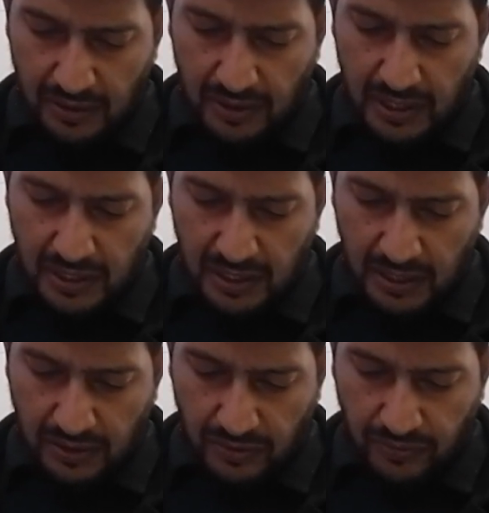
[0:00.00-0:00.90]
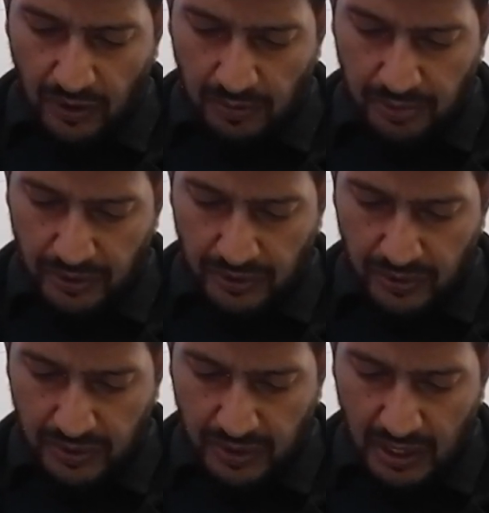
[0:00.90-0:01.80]
But easy to form,
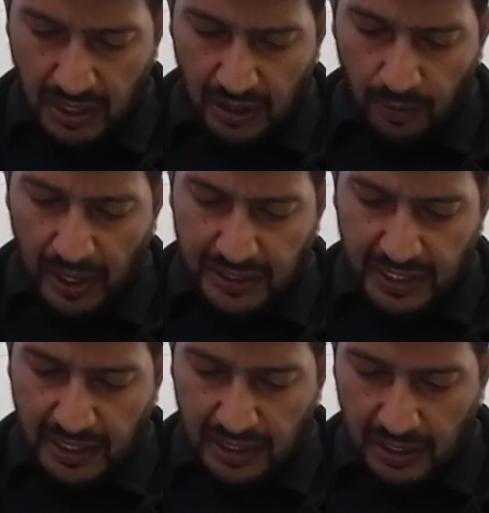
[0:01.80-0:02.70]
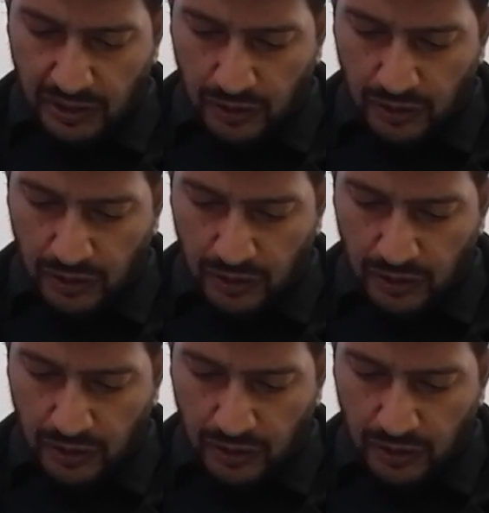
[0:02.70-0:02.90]
produce. Welding uh,